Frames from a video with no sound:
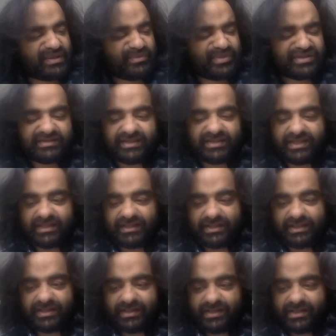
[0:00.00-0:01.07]
MSc
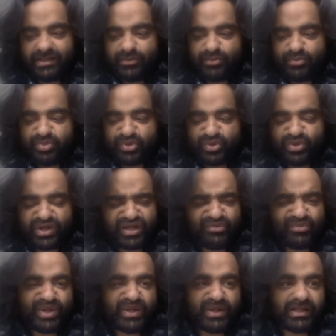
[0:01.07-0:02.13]

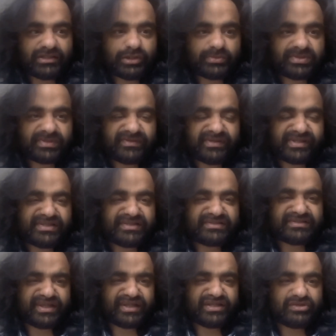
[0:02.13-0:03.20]
program in Earth Observation
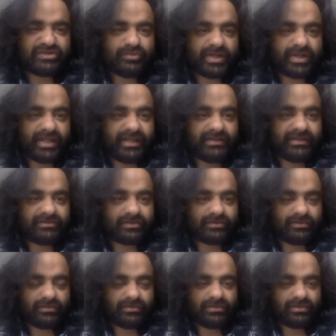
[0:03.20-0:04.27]
Science by
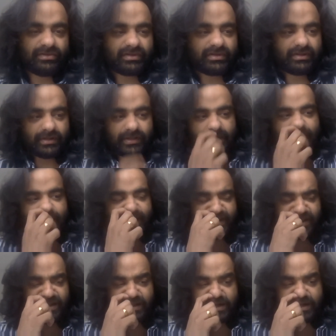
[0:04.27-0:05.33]
ISRO
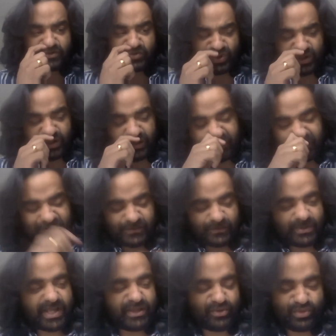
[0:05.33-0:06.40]
in Dehradun.
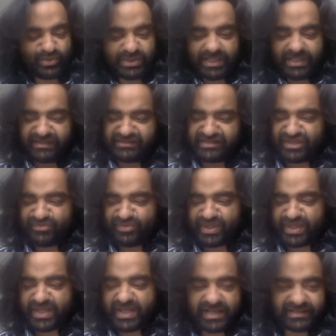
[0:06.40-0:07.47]
So I wrote that exam
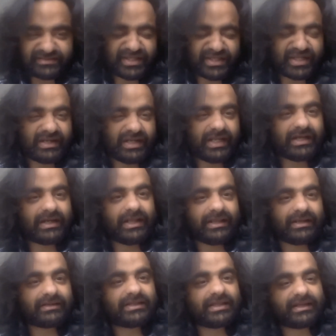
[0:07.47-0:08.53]
and I accidentally
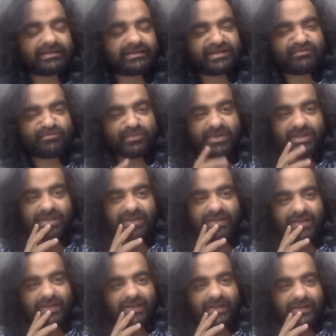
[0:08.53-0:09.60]
cleared that exam.
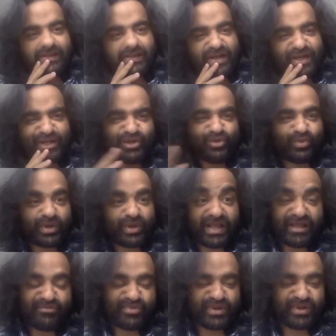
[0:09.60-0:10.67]
I didn't know what
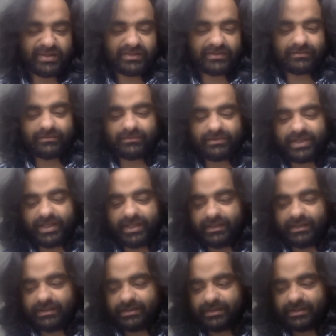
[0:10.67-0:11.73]
happened. So
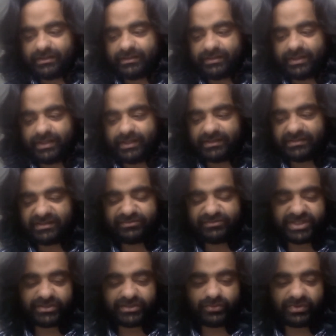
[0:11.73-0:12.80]
the
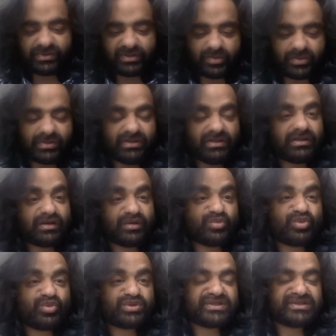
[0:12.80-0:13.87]
subject was about
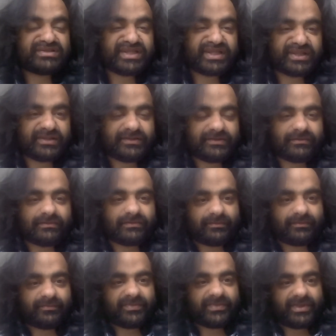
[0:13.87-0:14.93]
remote sensing. So,